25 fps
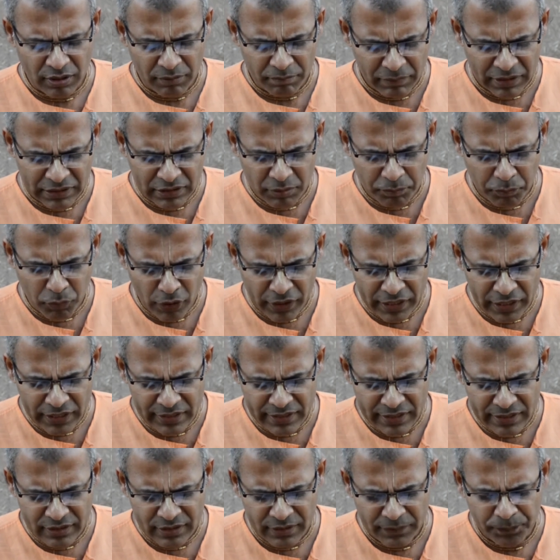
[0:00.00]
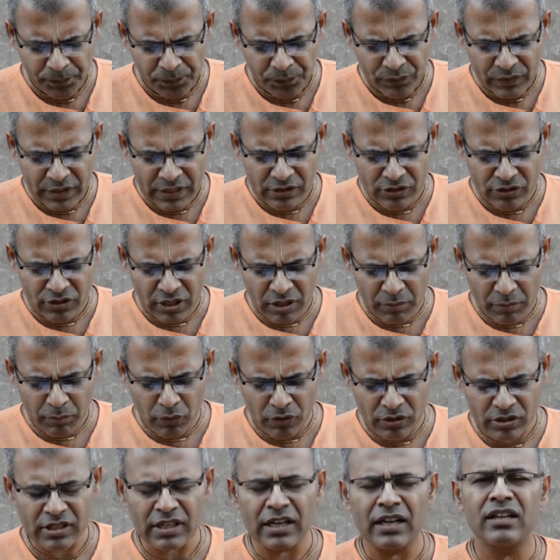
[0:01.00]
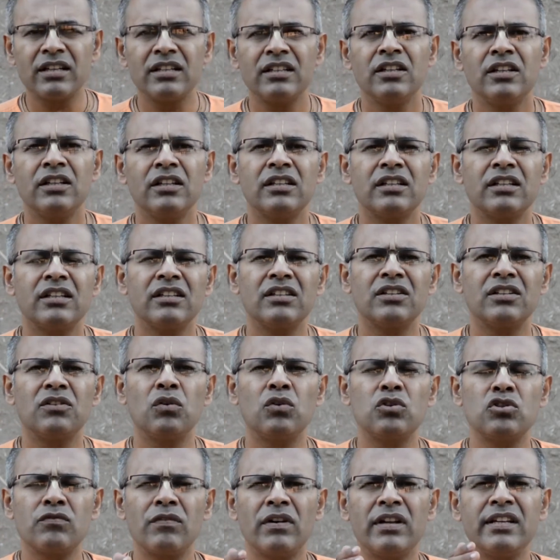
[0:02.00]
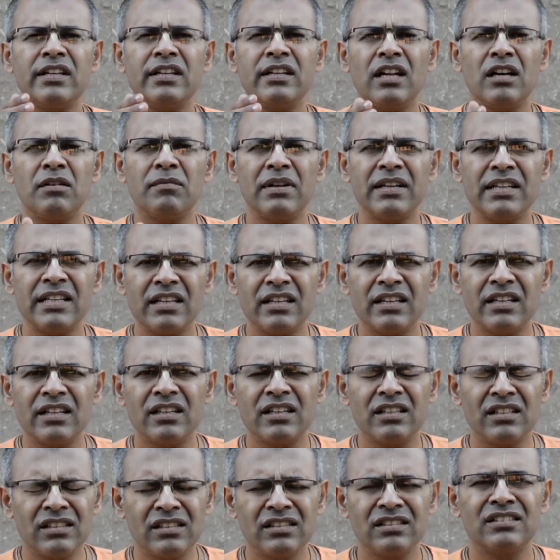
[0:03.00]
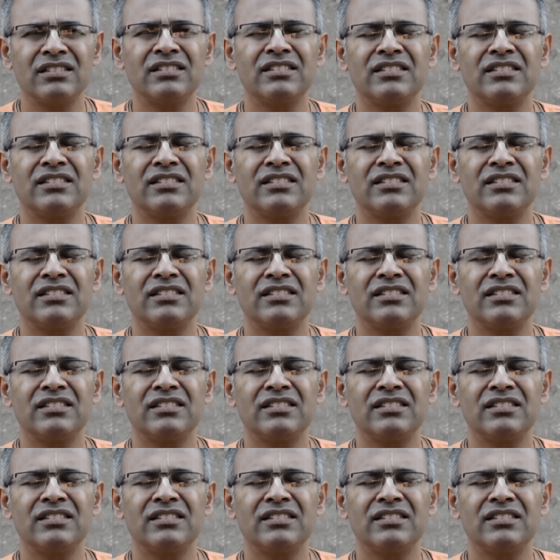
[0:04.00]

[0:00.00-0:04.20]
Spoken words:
But the point is, these three books are Ujmal Leelamani Kiran,